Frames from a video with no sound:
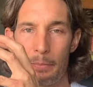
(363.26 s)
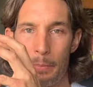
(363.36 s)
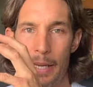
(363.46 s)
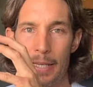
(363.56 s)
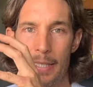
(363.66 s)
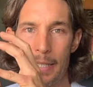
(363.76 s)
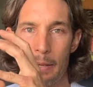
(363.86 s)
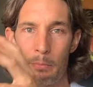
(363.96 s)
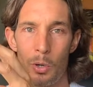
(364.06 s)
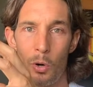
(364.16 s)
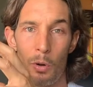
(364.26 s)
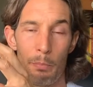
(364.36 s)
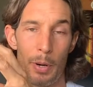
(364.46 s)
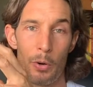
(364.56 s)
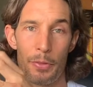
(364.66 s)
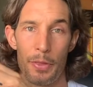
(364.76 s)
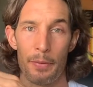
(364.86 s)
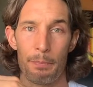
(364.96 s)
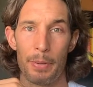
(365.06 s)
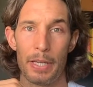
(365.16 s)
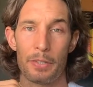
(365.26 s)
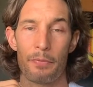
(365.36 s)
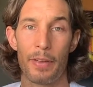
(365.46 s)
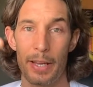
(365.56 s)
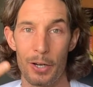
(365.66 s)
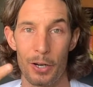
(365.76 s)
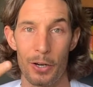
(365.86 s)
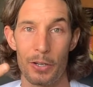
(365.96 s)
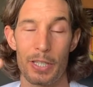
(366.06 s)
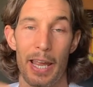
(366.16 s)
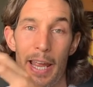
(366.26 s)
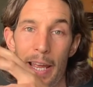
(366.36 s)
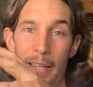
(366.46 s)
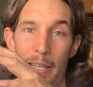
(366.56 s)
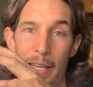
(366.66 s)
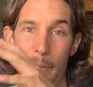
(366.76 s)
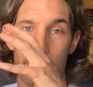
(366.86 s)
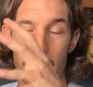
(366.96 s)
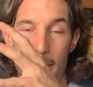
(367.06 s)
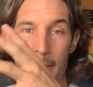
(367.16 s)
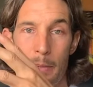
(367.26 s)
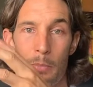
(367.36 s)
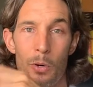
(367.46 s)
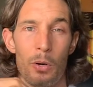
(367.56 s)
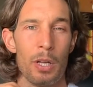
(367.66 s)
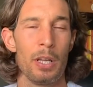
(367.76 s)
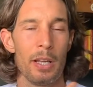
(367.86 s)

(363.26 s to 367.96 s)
peace symbol, both the peace fingers and the peace symbol,